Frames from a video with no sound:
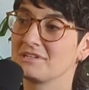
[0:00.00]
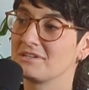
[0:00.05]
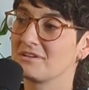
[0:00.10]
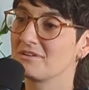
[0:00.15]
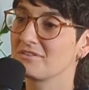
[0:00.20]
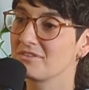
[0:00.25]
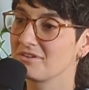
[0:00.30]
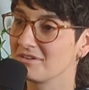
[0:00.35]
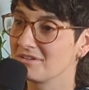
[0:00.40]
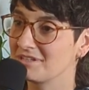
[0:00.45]
in
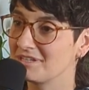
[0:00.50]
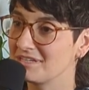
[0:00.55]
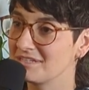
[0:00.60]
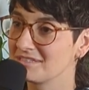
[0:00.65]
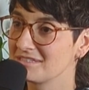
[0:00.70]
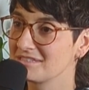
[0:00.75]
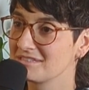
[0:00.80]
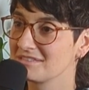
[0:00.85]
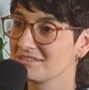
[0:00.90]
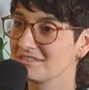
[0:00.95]
our
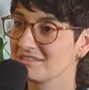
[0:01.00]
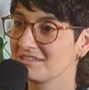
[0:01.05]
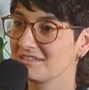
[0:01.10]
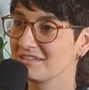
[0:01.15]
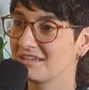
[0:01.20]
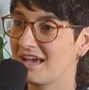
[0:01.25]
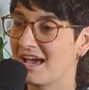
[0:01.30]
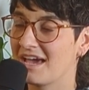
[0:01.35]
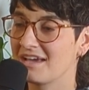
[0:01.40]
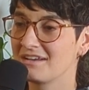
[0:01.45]
30s.
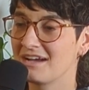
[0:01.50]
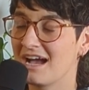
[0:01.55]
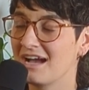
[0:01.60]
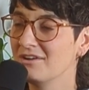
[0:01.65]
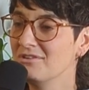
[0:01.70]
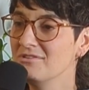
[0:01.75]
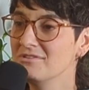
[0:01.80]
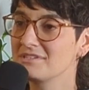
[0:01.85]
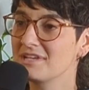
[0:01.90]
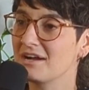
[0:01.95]

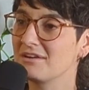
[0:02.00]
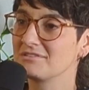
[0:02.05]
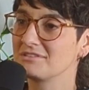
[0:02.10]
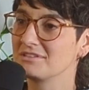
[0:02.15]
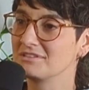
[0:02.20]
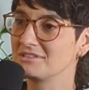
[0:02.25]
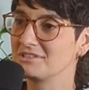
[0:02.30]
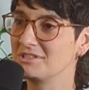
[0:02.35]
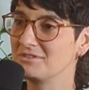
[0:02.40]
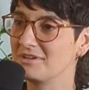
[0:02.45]
Who's out
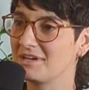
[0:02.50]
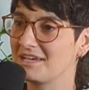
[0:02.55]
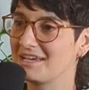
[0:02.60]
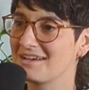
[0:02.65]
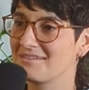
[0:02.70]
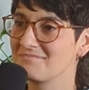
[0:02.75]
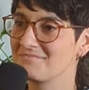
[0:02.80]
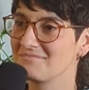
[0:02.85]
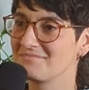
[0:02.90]
till 2 a.m.?